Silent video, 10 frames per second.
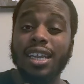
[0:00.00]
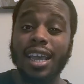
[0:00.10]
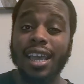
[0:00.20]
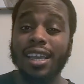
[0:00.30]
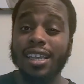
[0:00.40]
to
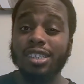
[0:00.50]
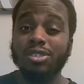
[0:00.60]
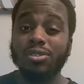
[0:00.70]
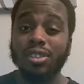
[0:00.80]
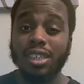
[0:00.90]
add
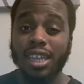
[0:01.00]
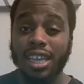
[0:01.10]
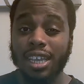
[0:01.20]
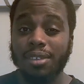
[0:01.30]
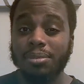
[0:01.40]
extra
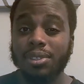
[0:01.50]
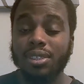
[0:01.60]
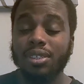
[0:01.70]
games.